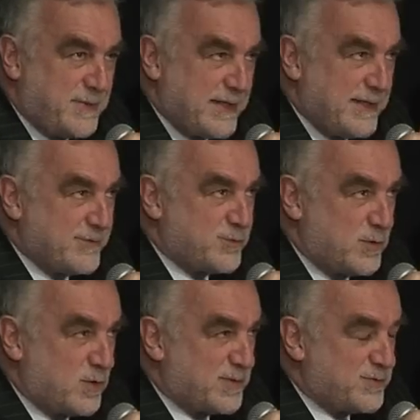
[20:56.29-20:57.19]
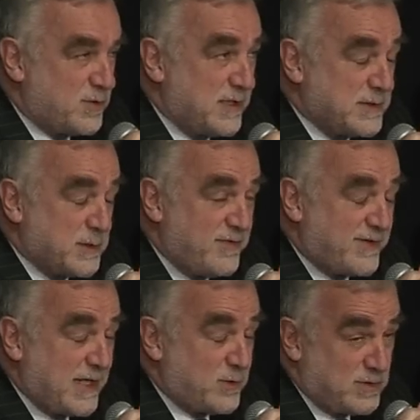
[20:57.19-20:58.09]
We heard about
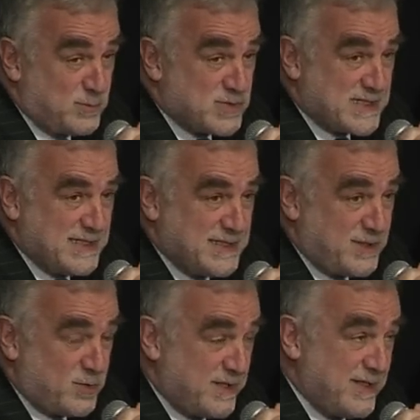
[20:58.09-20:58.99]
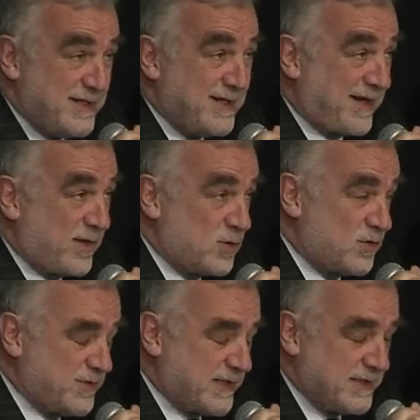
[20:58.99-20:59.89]
training and Spain
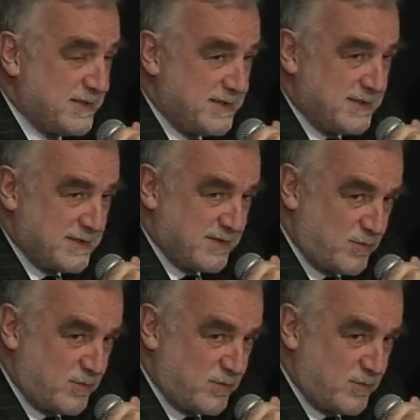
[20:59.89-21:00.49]
yesterday.